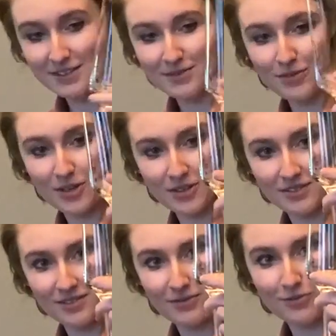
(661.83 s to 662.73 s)
It's very
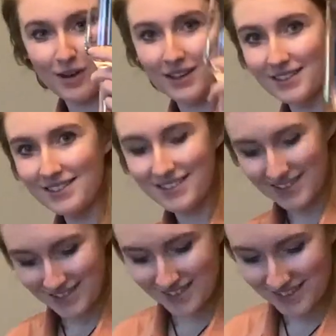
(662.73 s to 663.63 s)
fun.
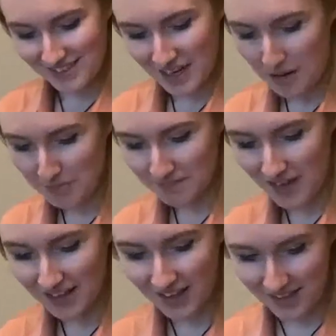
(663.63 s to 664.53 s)

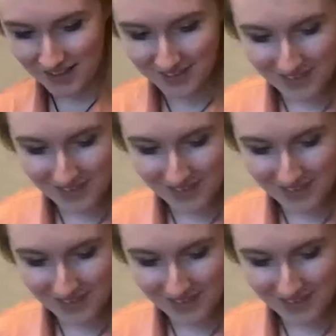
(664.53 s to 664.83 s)
I like it.